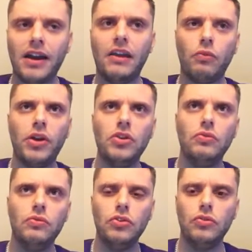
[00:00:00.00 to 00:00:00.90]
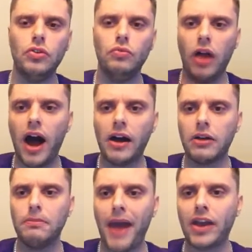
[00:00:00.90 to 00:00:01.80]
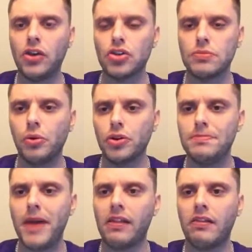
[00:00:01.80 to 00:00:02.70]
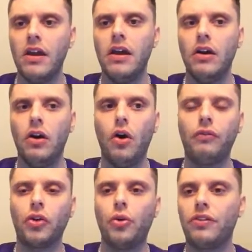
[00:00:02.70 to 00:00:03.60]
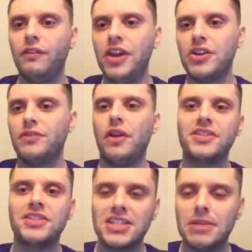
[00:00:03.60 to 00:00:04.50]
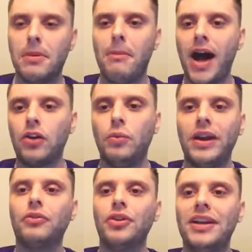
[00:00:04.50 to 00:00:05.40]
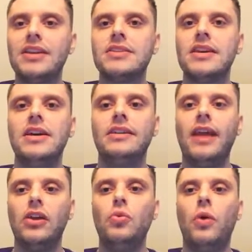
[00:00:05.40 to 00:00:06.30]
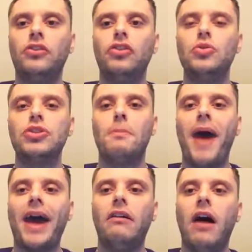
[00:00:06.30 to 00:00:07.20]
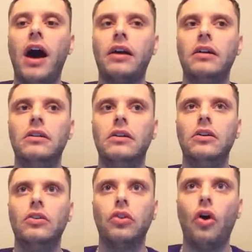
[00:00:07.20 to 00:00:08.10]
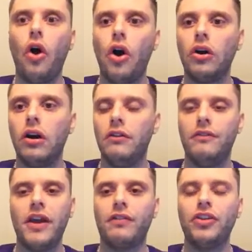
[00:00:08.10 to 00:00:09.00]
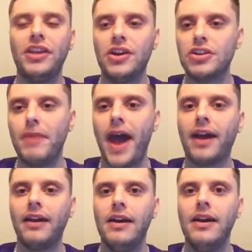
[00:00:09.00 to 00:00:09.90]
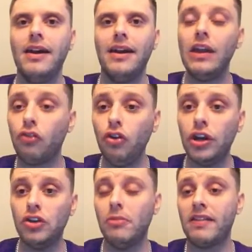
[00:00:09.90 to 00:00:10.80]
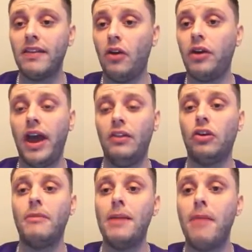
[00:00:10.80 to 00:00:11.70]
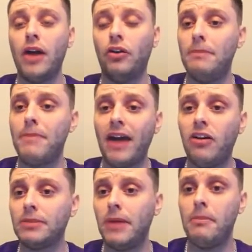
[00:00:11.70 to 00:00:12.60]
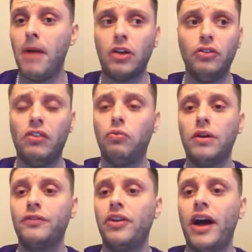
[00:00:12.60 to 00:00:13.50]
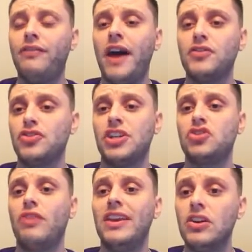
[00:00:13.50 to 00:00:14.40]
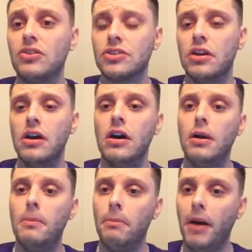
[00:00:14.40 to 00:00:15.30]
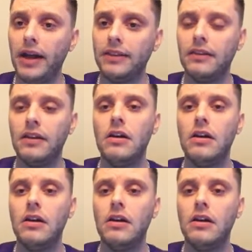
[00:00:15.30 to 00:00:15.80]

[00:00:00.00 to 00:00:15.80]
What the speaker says: is when you log back your sports bets over the course of years. If you have a system, a model, whatever it is that you want to use to backlog long events for years back, it's good. And you might say, okay, hey, look, I backlogged my model. It's won for the last 5 or 6 straight years. But